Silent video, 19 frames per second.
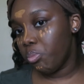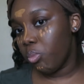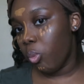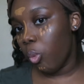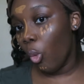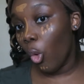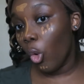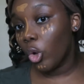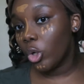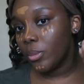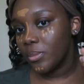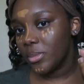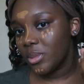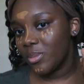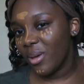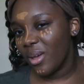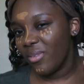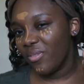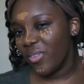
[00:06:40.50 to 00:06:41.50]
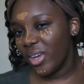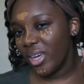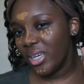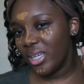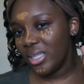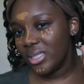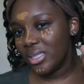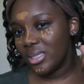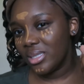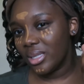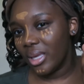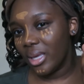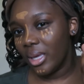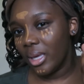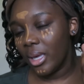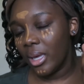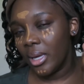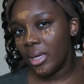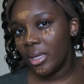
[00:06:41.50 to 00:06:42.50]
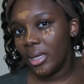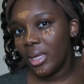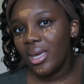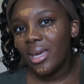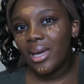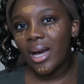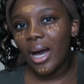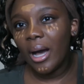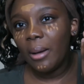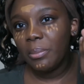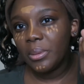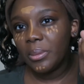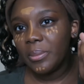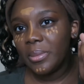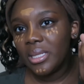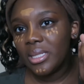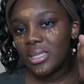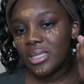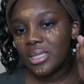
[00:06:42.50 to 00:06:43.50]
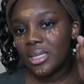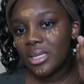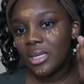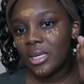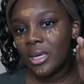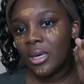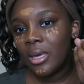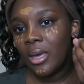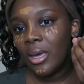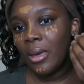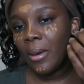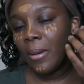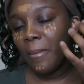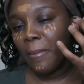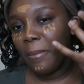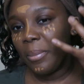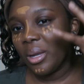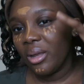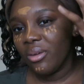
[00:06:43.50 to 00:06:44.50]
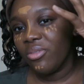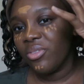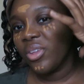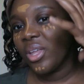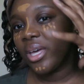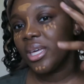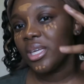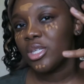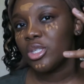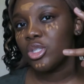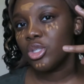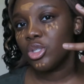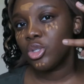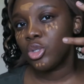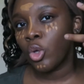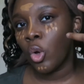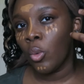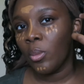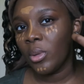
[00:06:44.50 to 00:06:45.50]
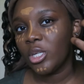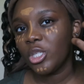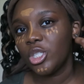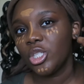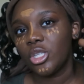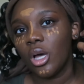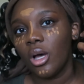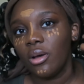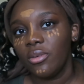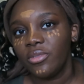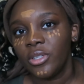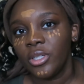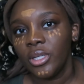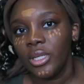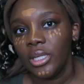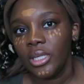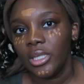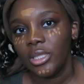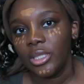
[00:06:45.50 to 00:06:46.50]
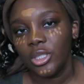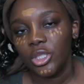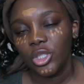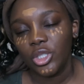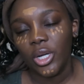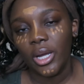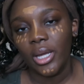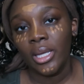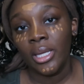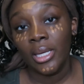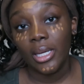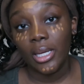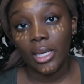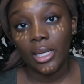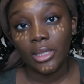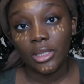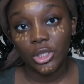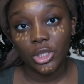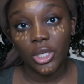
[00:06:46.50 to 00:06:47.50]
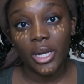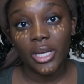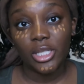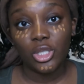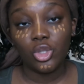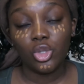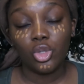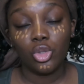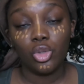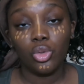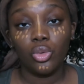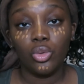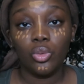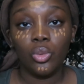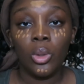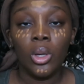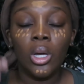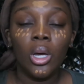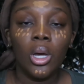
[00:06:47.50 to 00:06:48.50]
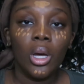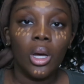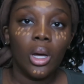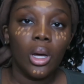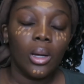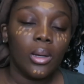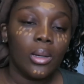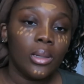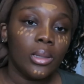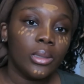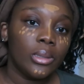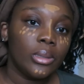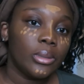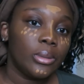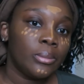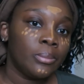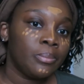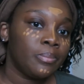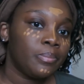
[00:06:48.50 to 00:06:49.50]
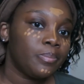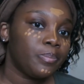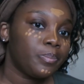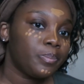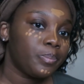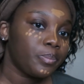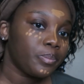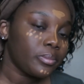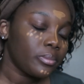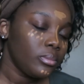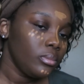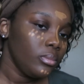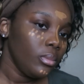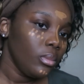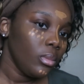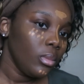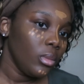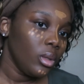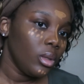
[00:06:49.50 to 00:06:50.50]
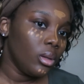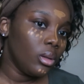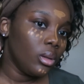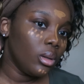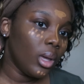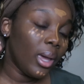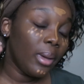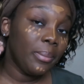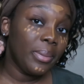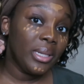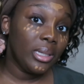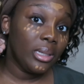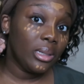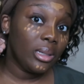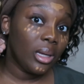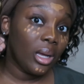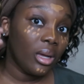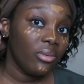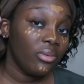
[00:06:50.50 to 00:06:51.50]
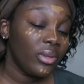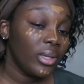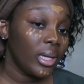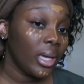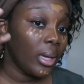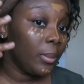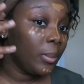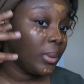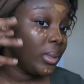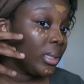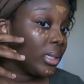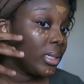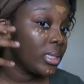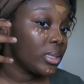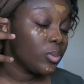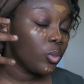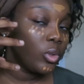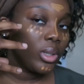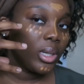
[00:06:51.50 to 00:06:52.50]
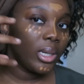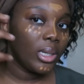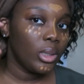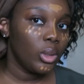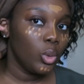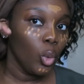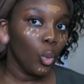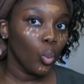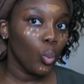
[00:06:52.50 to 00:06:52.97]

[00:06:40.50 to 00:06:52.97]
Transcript: warms my face and it complements it, but I feel like it's so much softer in, contra in contrast to um, ebony. I feel like ebony is more like